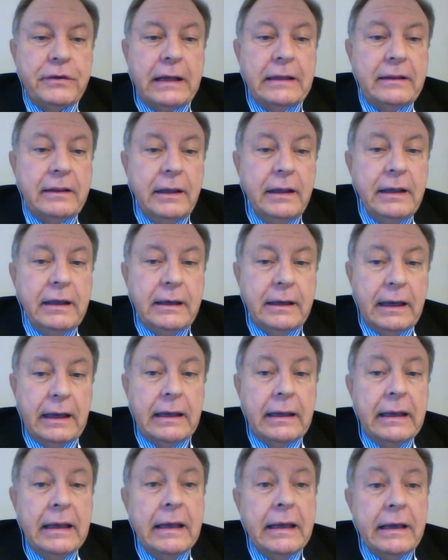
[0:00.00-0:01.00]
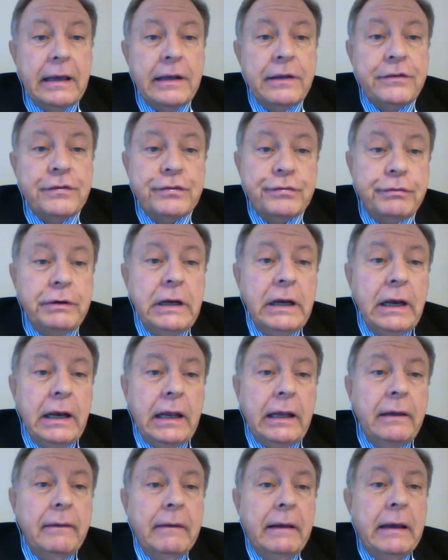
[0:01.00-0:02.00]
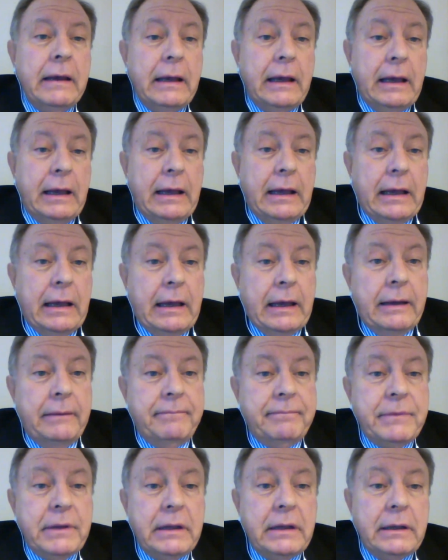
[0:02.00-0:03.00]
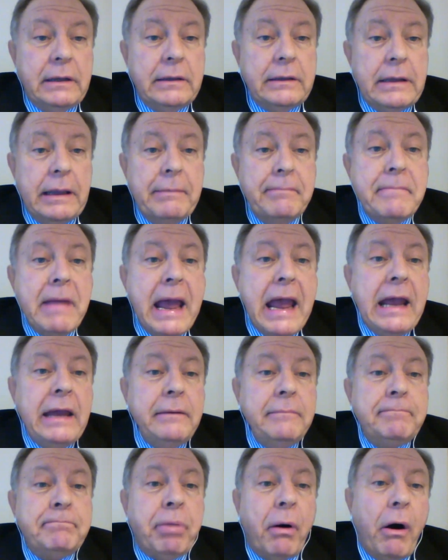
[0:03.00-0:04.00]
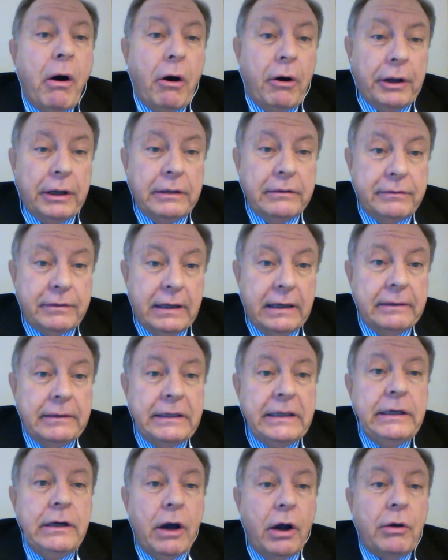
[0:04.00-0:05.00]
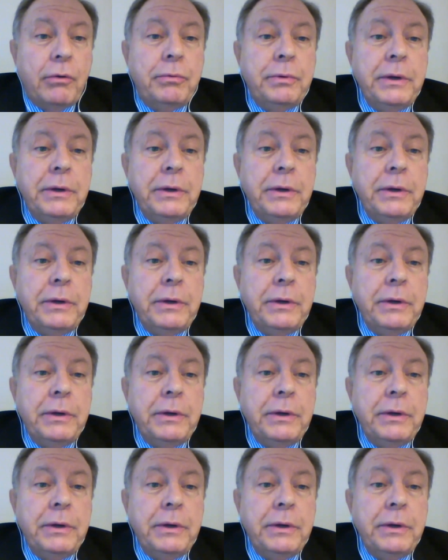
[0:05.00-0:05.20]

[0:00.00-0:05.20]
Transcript: think it's really the main point. We